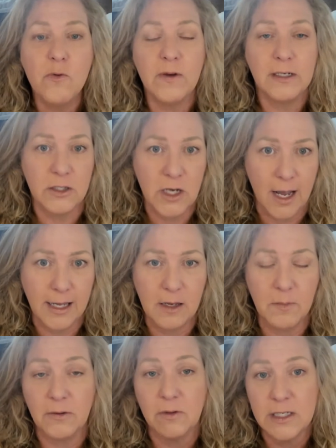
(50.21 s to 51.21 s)
into talking
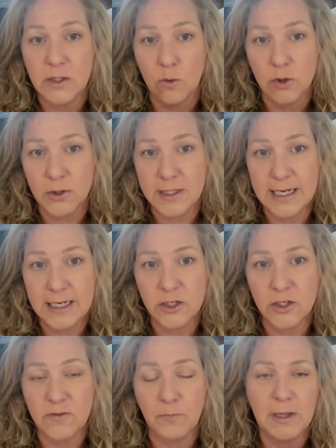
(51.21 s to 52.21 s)
about the social
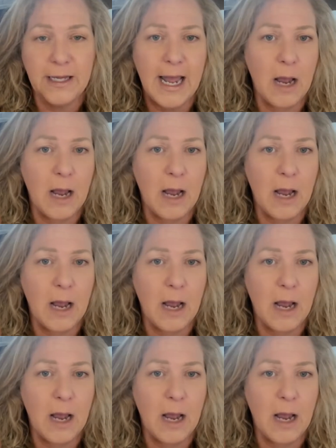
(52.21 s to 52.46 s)
stages of play,